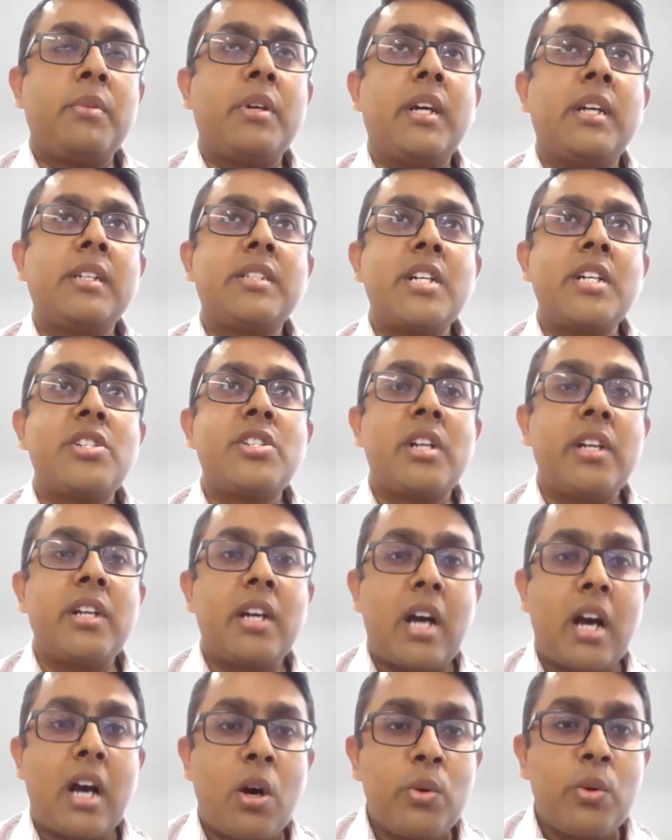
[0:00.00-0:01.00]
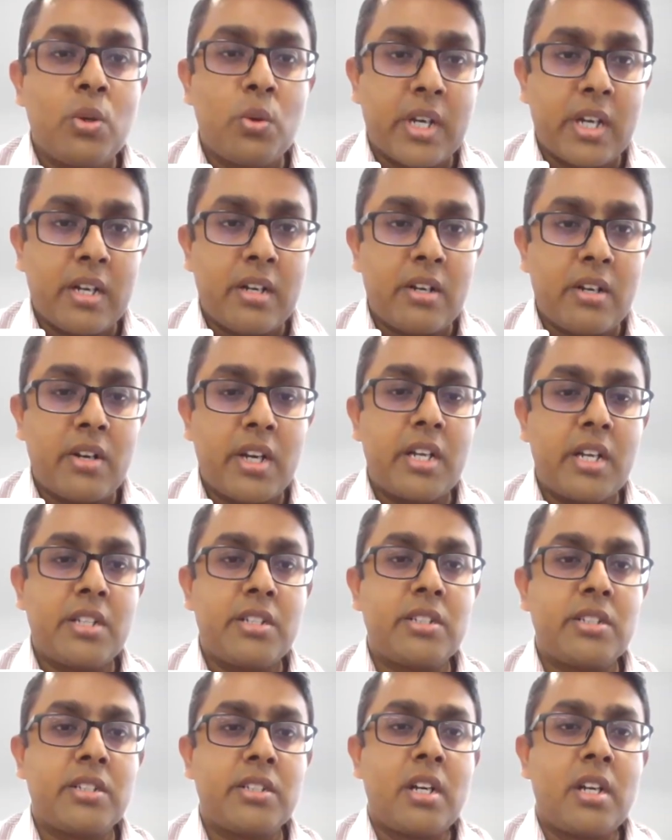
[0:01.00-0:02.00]
essentially how you can
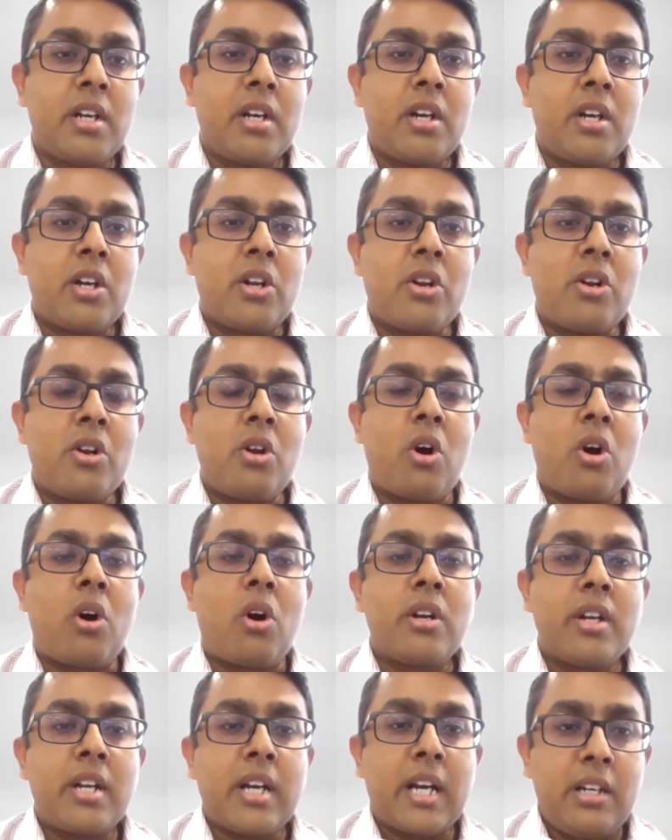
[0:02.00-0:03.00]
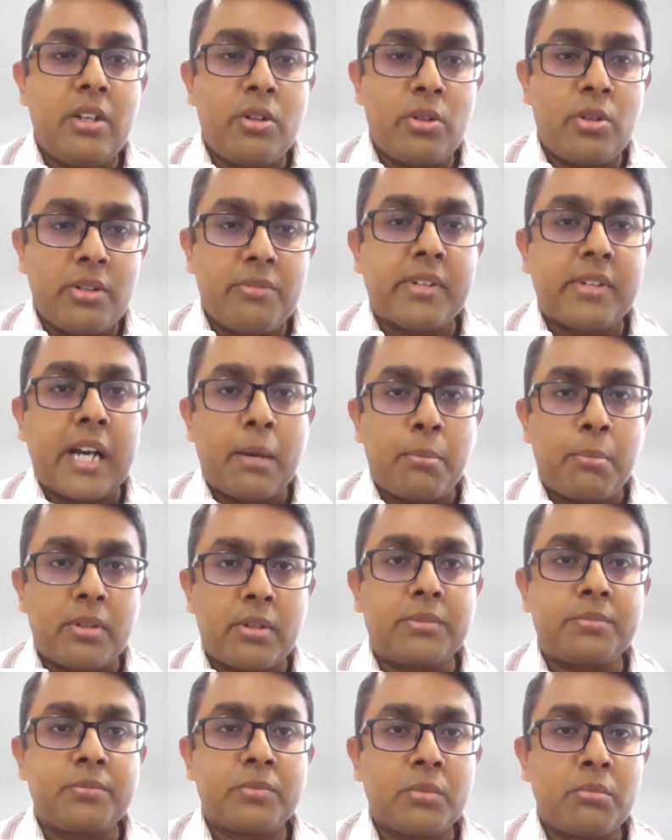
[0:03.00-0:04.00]
raise non-dilutive
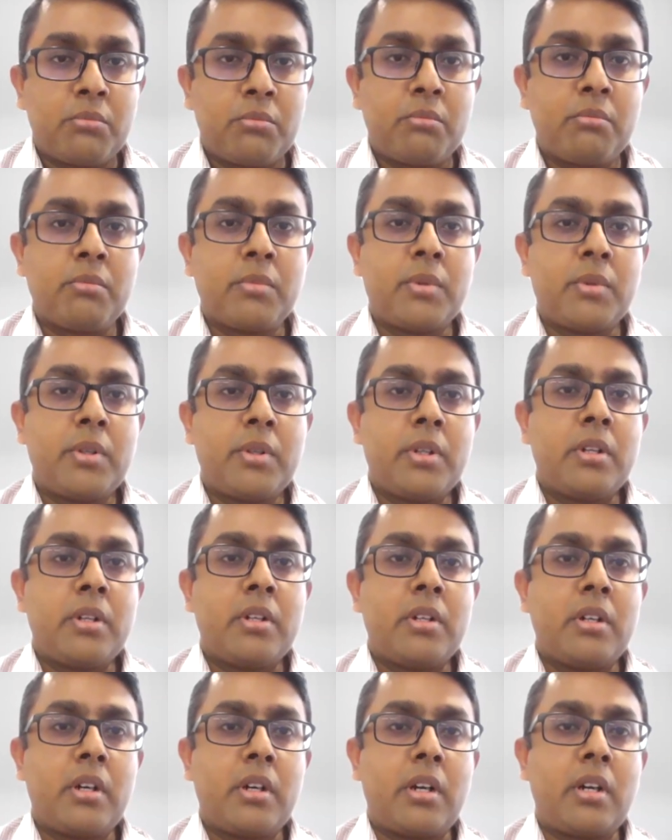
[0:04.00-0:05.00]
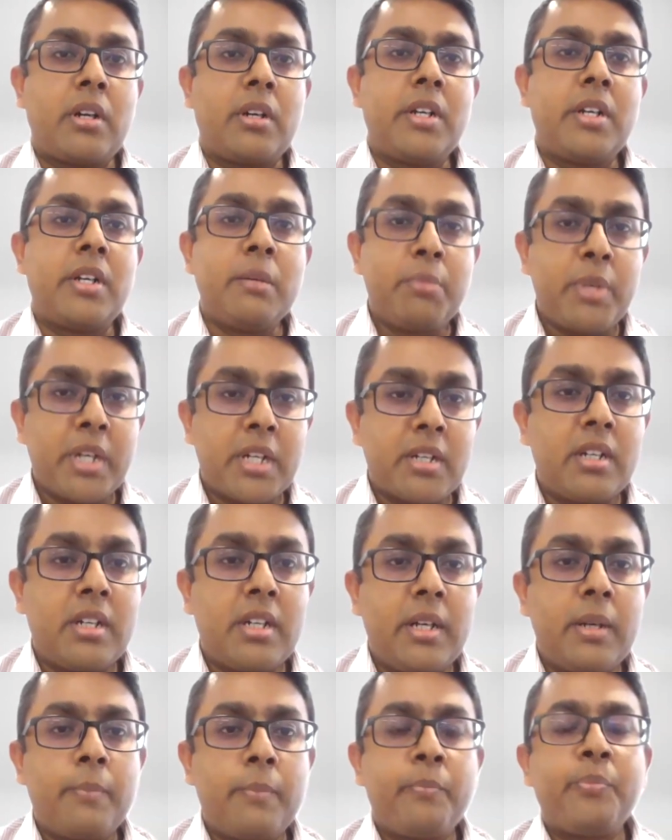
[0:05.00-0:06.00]
capital.
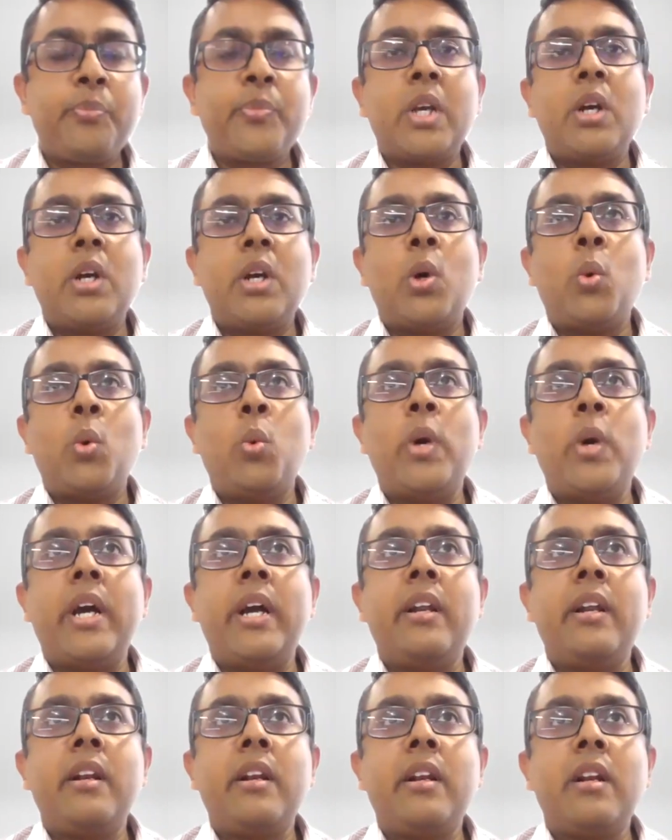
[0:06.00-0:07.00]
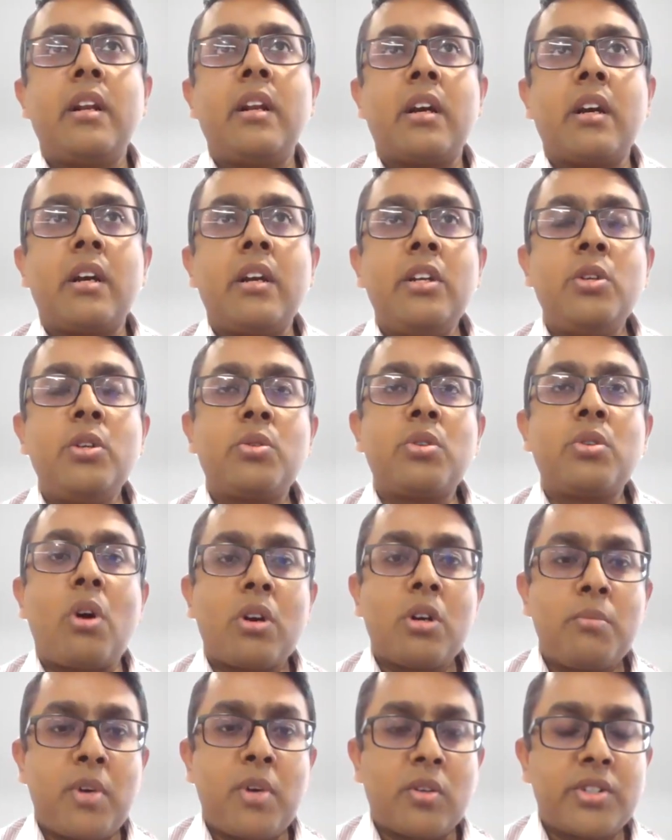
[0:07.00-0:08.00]
Typically, when you
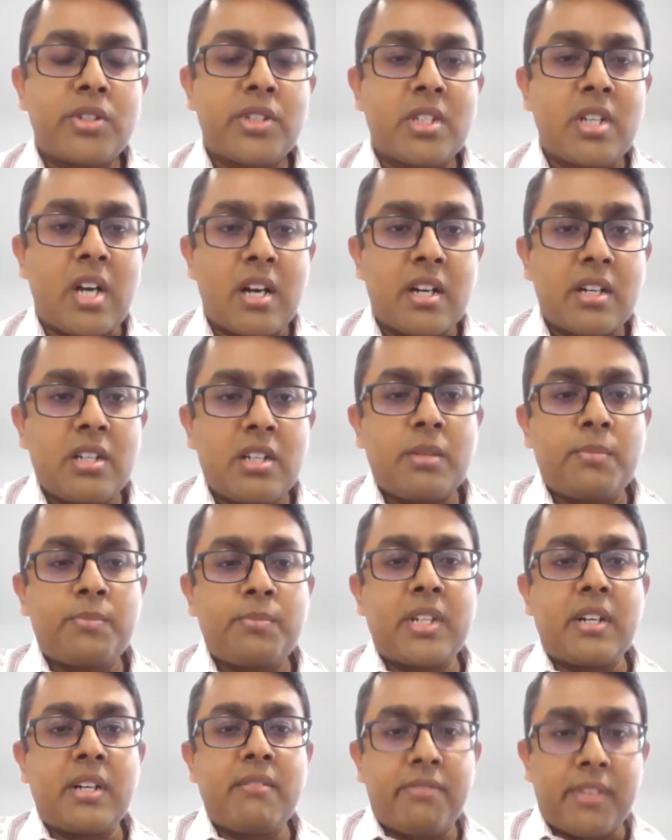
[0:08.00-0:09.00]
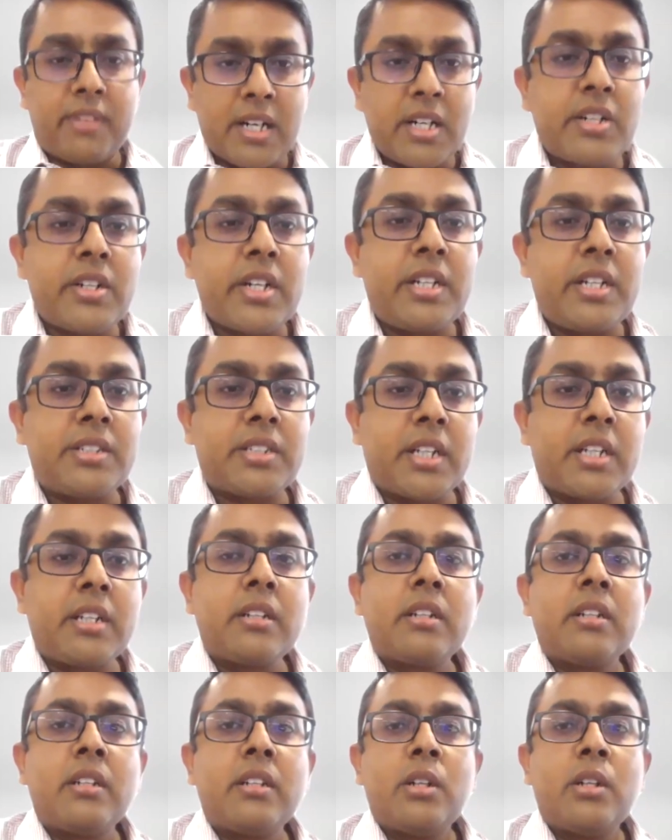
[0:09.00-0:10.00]
talk about startups and
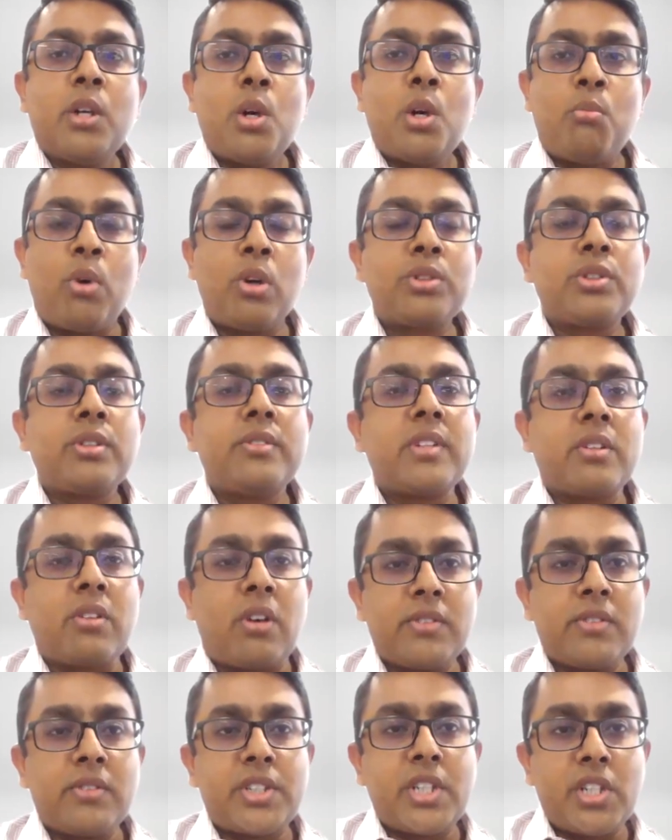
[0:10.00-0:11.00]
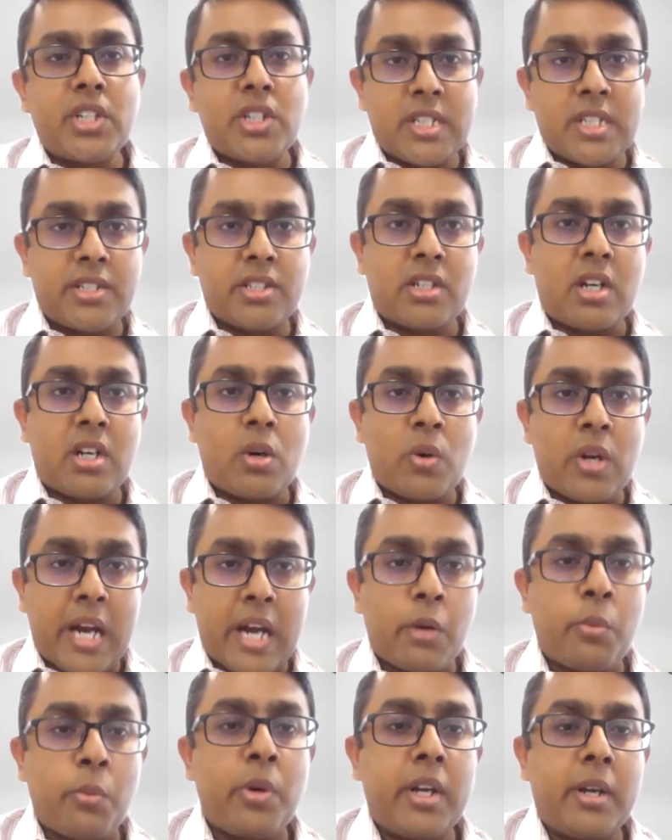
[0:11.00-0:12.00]
fundraising, most of the conversation is around
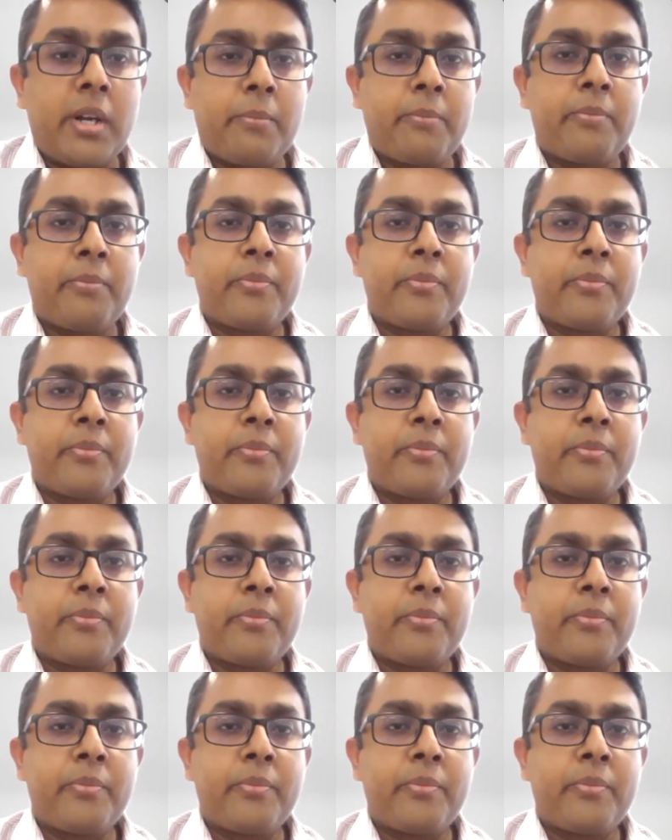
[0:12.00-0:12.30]
equity.